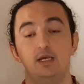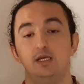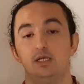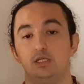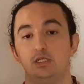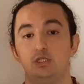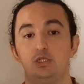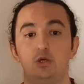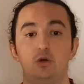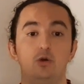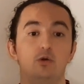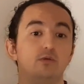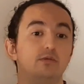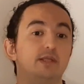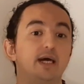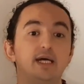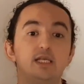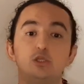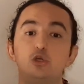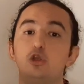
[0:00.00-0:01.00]
So
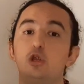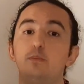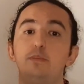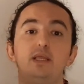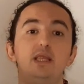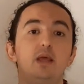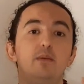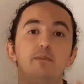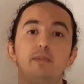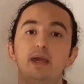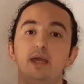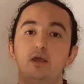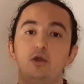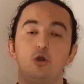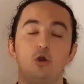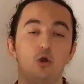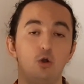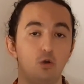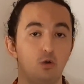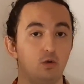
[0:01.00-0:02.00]
that's gonna be the main
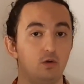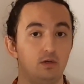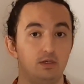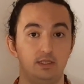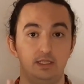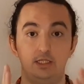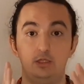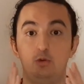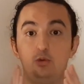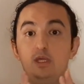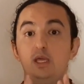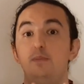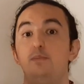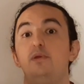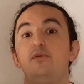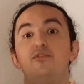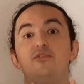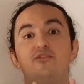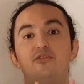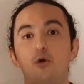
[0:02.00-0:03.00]
goal,
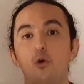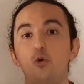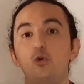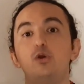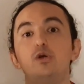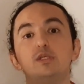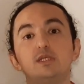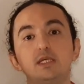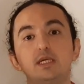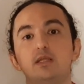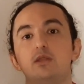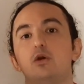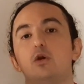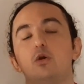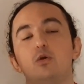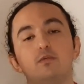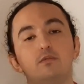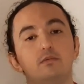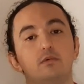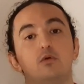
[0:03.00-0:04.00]
keeping focusing
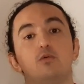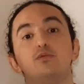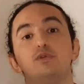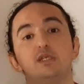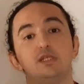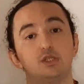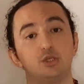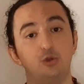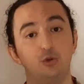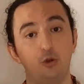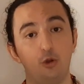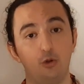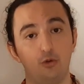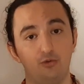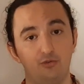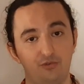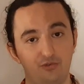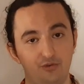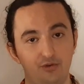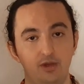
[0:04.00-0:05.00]
on this
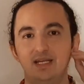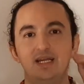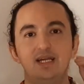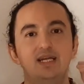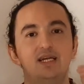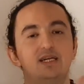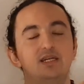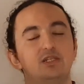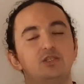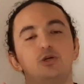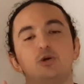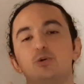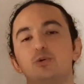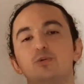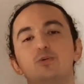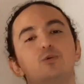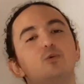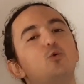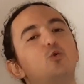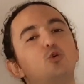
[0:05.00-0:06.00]
growth.
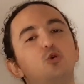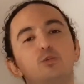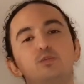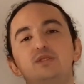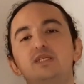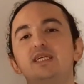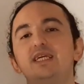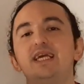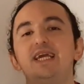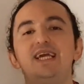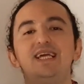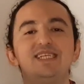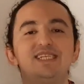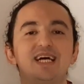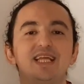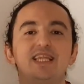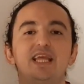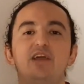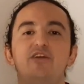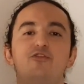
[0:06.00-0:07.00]
So Ukub Tz'ikin is a
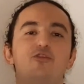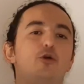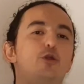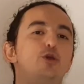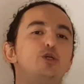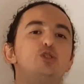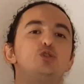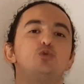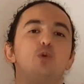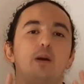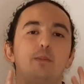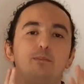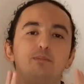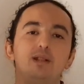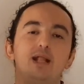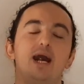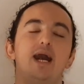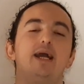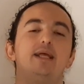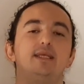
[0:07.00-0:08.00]
day for you to
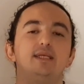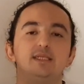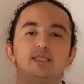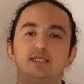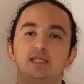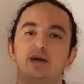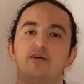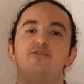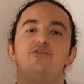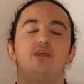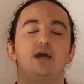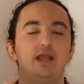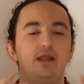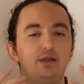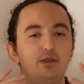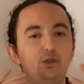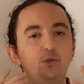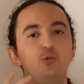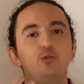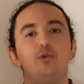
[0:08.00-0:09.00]
apply the stuff
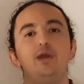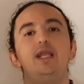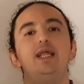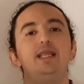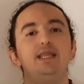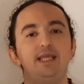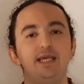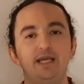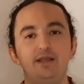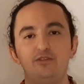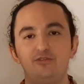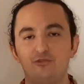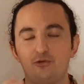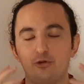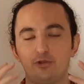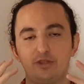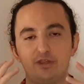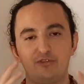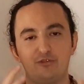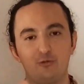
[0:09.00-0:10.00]
that you really need for
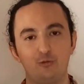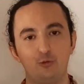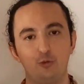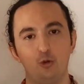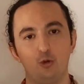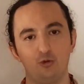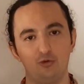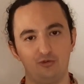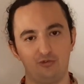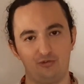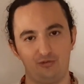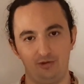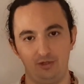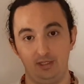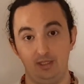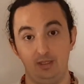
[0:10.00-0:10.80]
this growth.